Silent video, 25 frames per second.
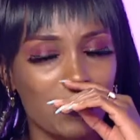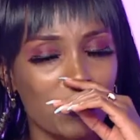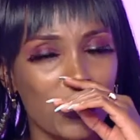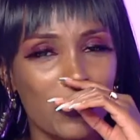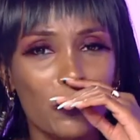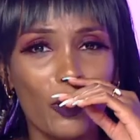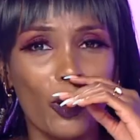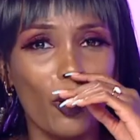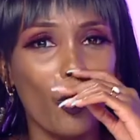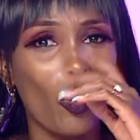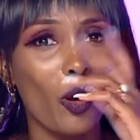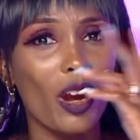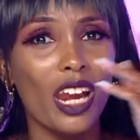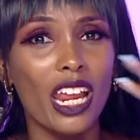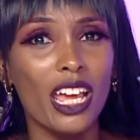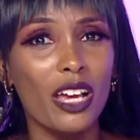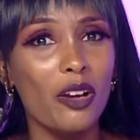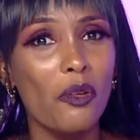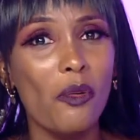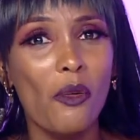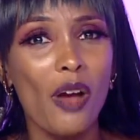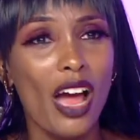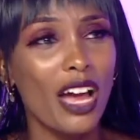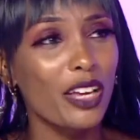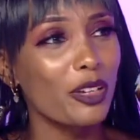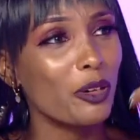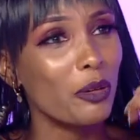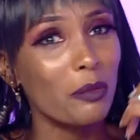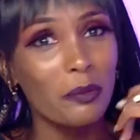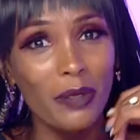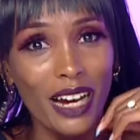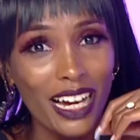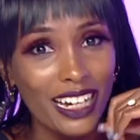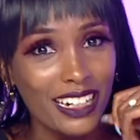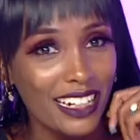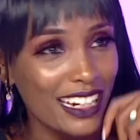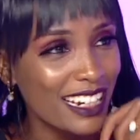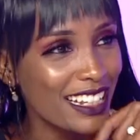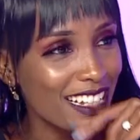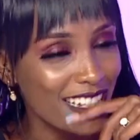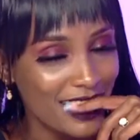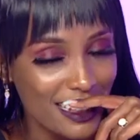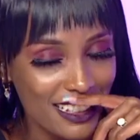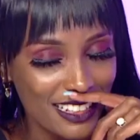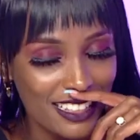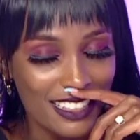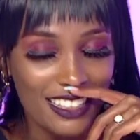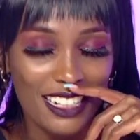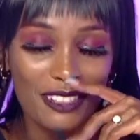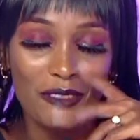people were like, where are your parents?
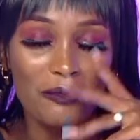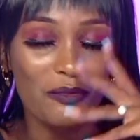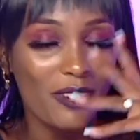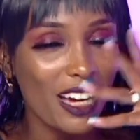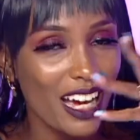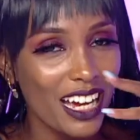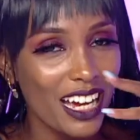You know?